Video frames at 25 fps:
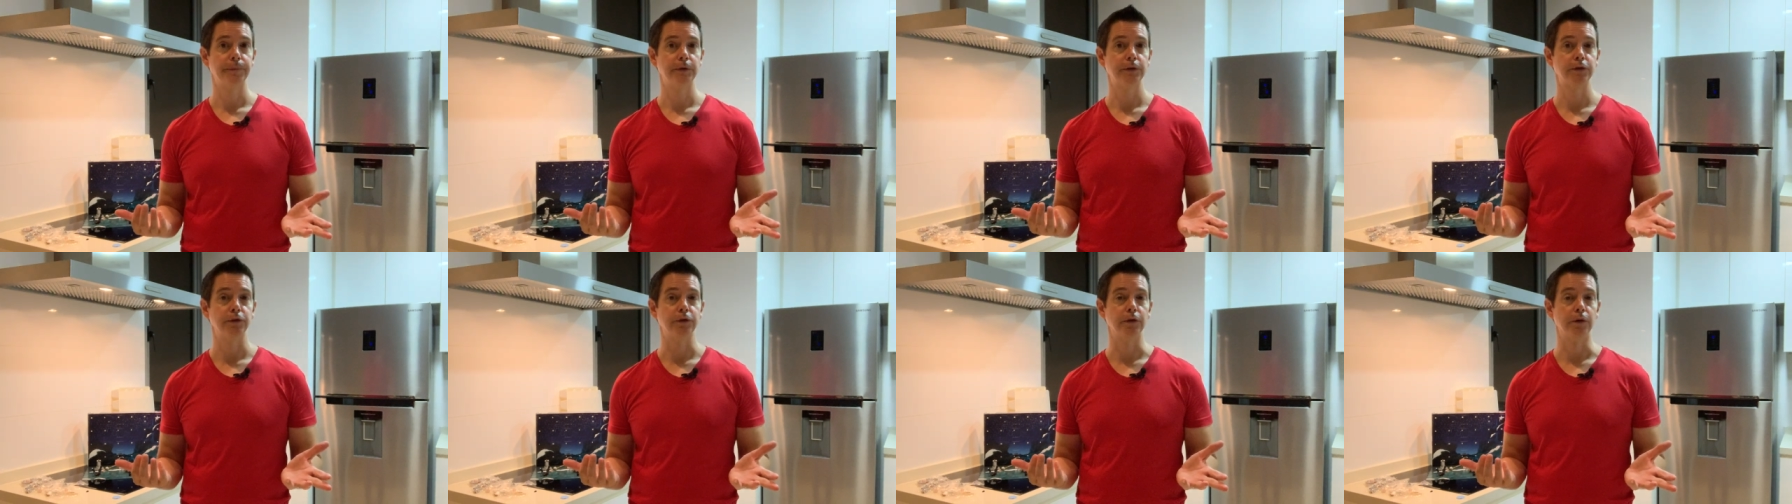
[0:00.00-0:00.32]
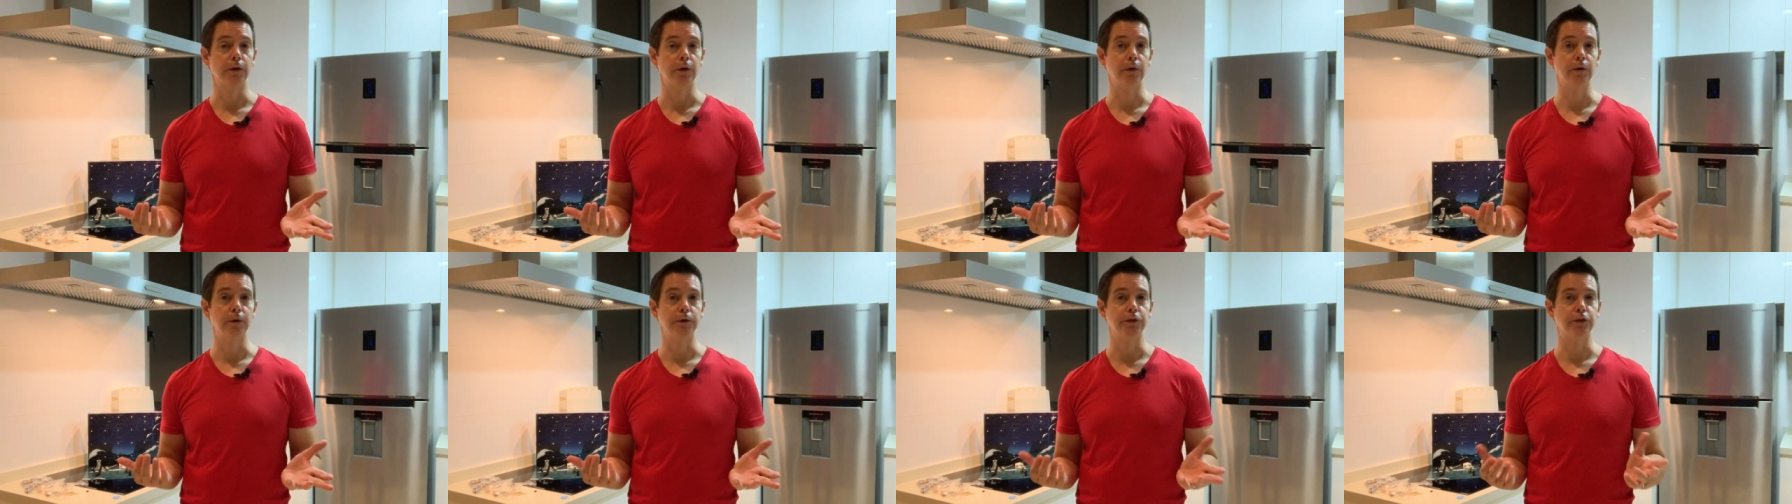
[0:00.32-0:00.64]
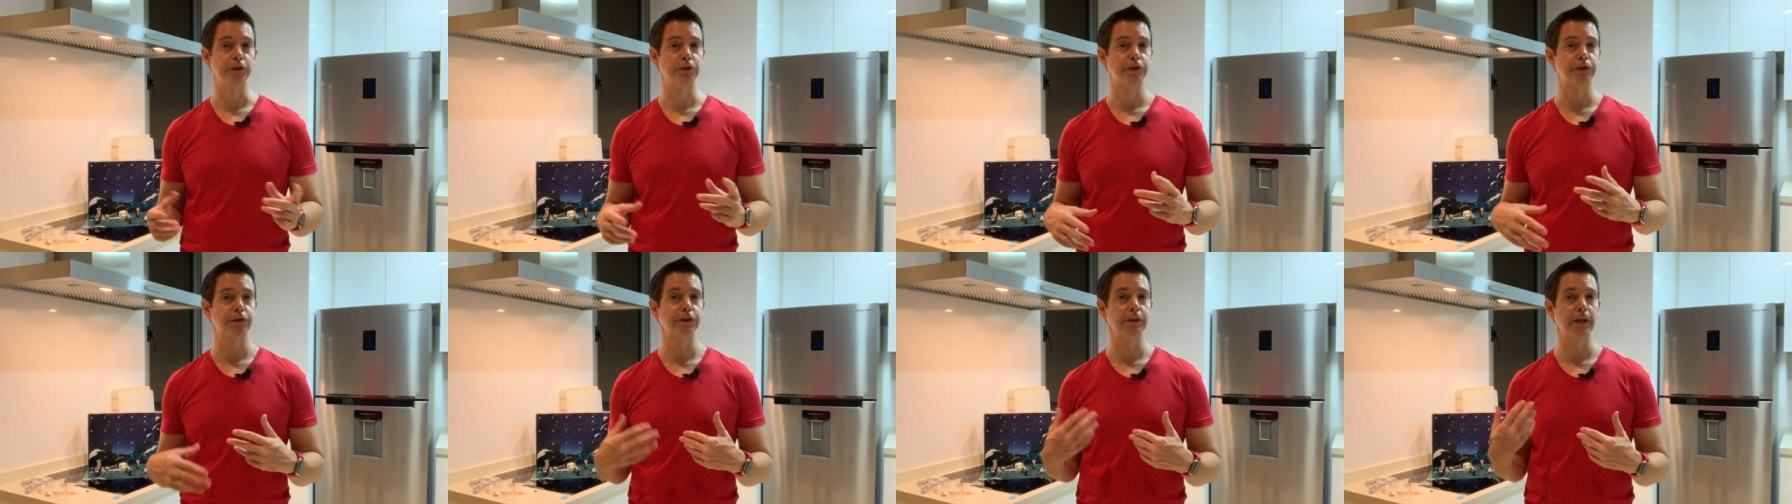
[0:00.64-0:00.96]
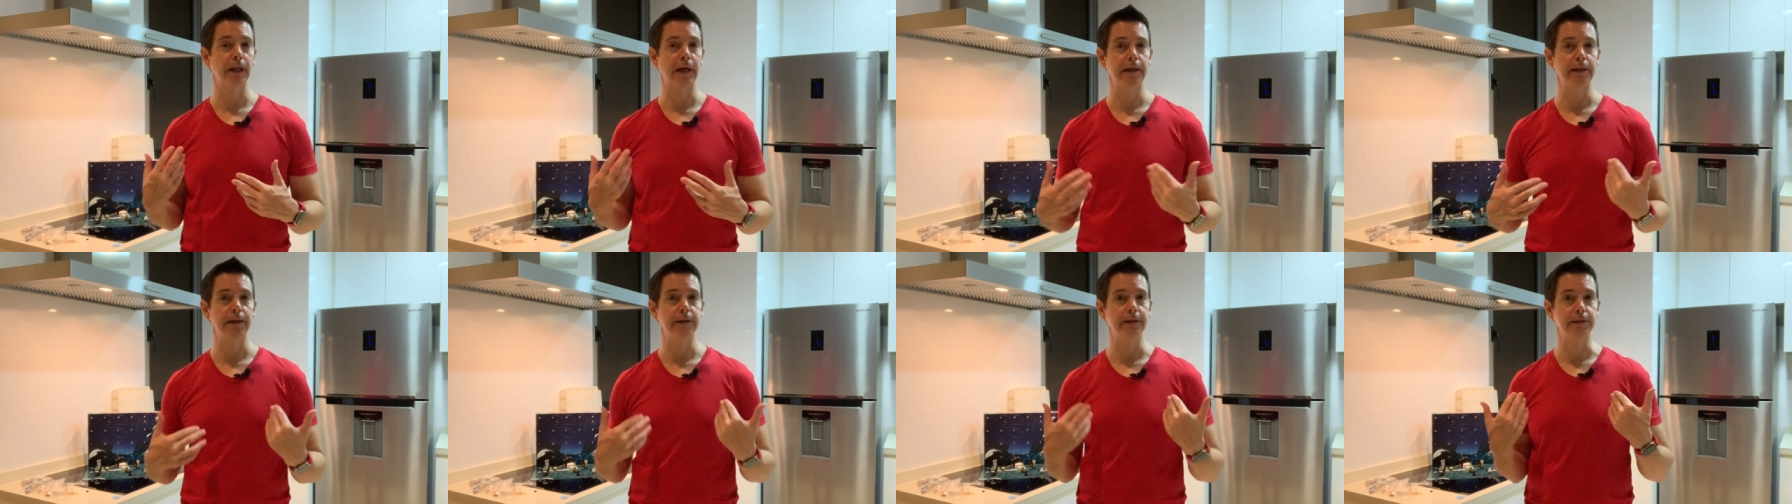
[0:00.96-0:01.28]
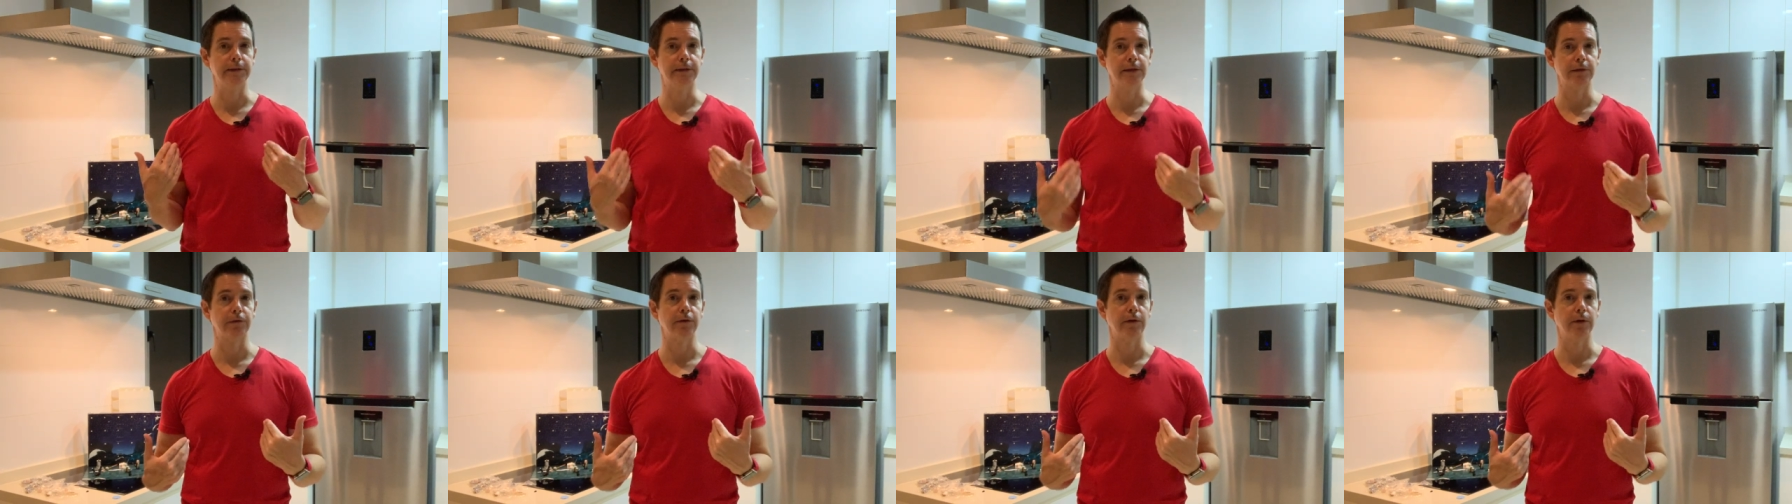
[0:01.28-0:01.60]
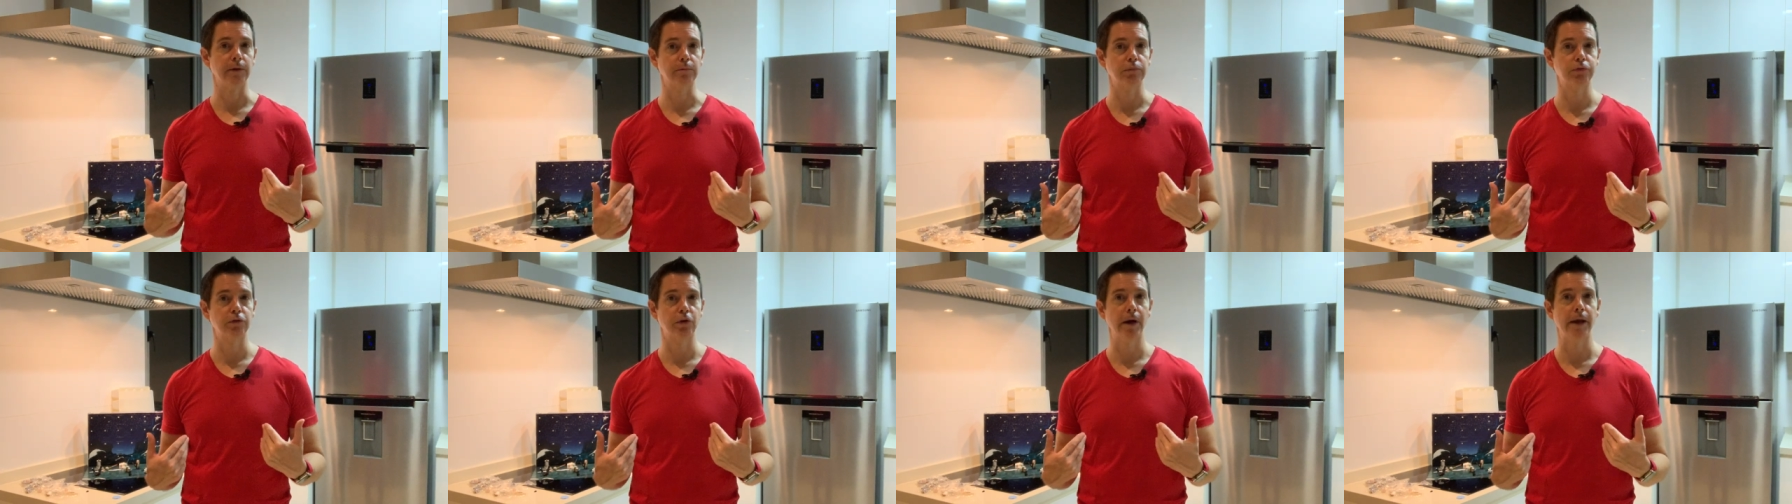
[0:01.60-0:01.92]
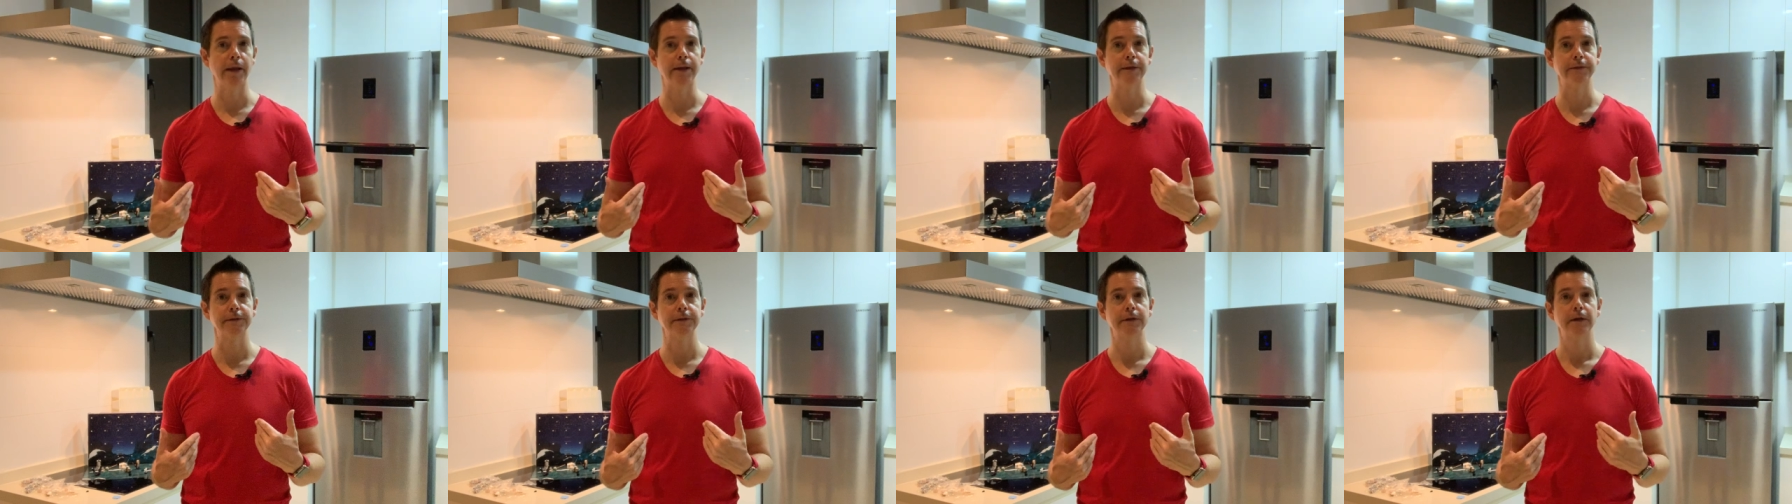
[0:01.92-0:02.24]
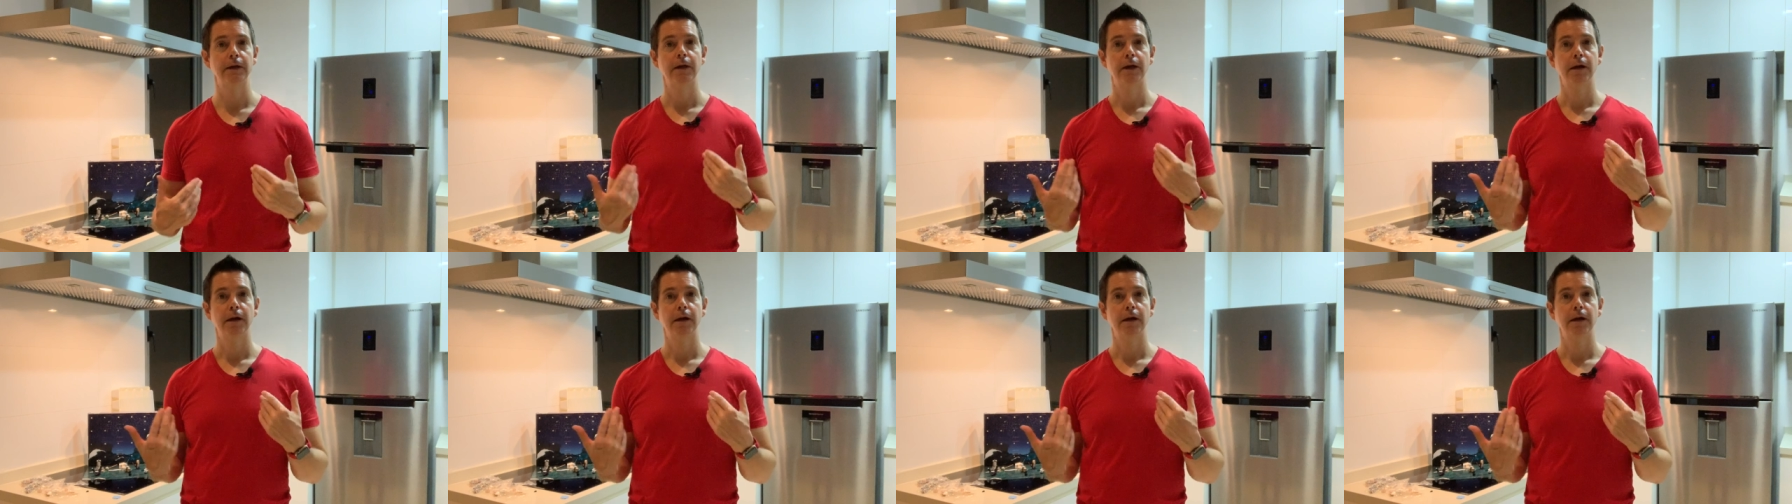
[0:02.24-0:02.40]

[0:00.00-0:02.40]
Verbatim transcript: so just slightly different print